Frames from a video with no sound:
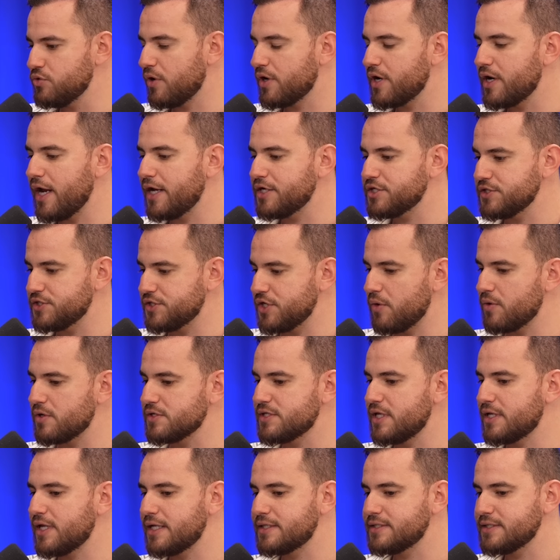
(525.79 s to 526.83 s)
200 agency
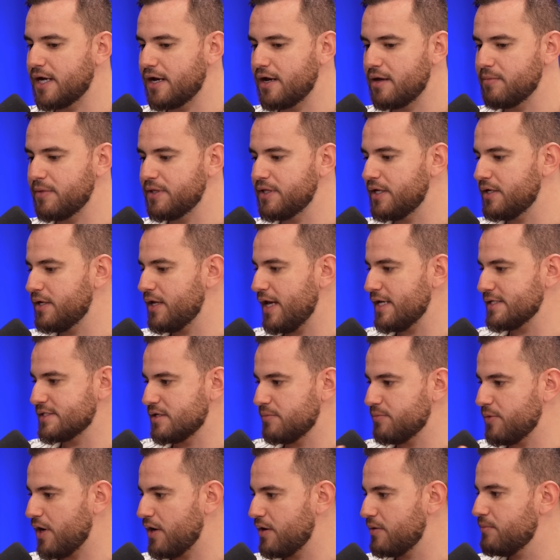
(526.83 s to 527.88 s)
owners at that time, and then
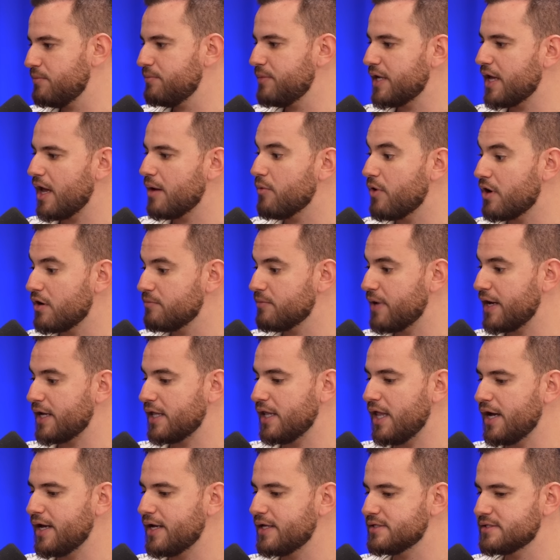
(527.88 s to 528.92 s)
Esteban became one of my
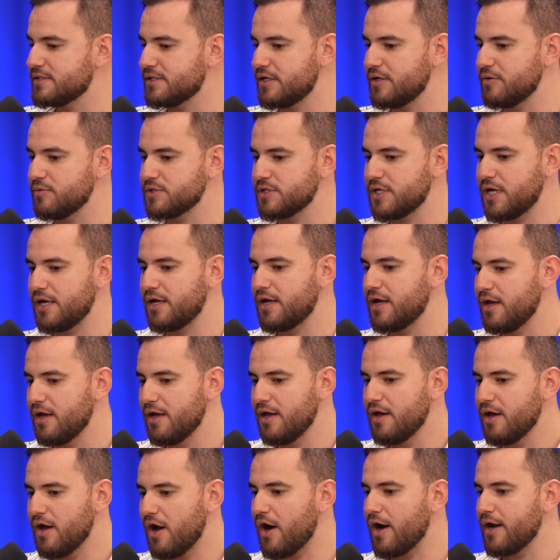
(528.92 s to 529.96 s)
clients, and he was like,
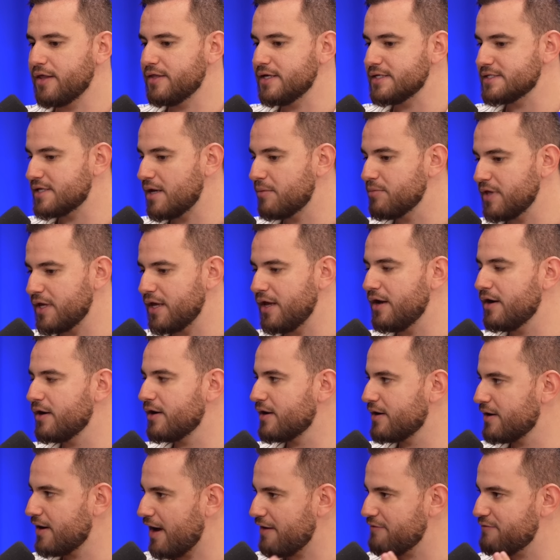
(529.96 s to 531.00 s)
all right, there's something
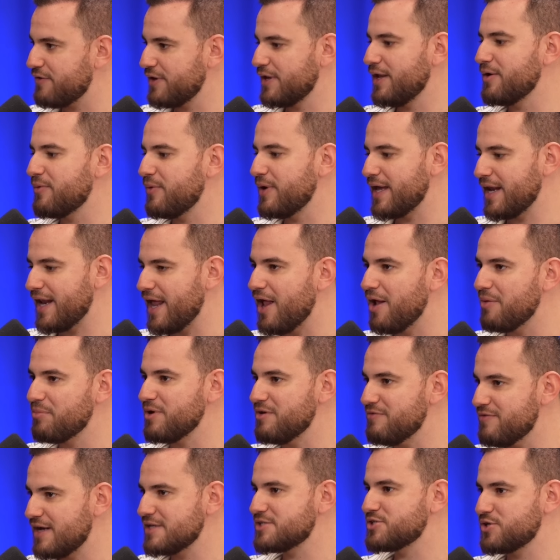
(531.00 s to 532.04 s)
here. I feel like we can help
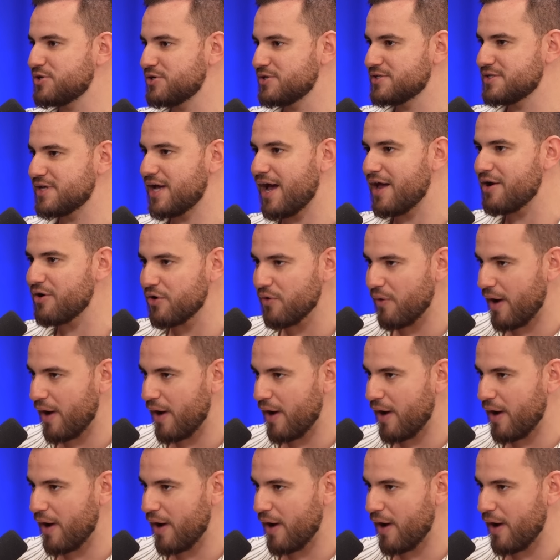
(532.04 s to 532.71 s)
investors. I don't